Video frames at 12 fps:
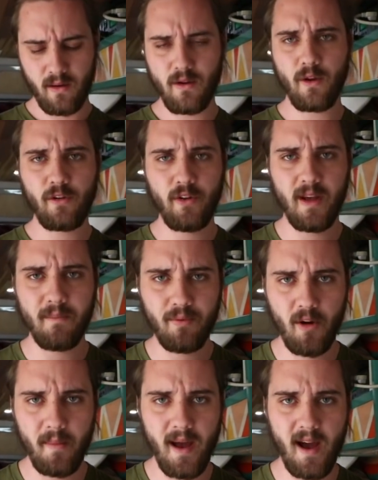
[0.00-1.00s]
nutrient and
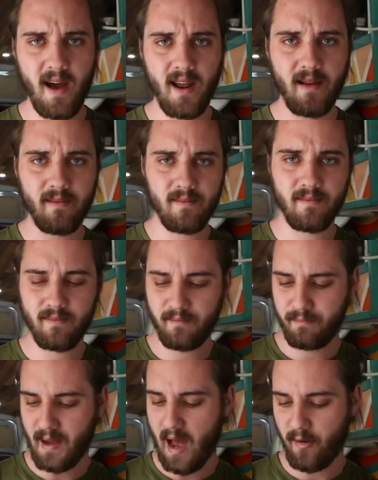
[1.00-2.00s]
probiotic
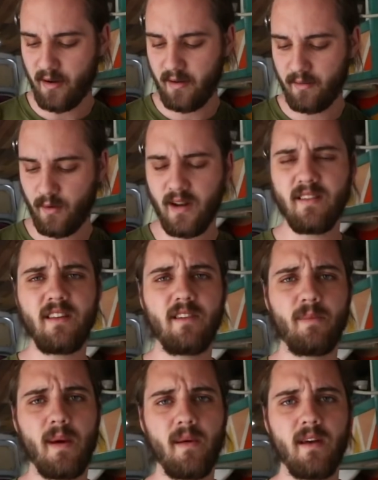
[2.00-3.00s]
powder. What Super is this?
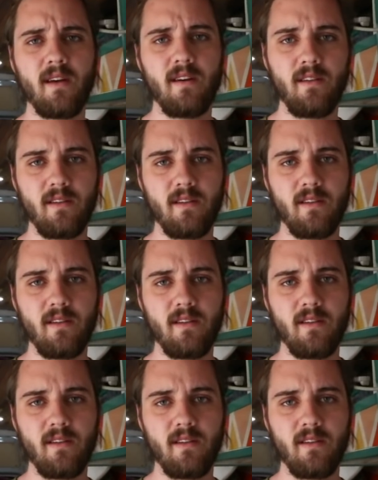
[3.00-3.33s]
Greens. Baby?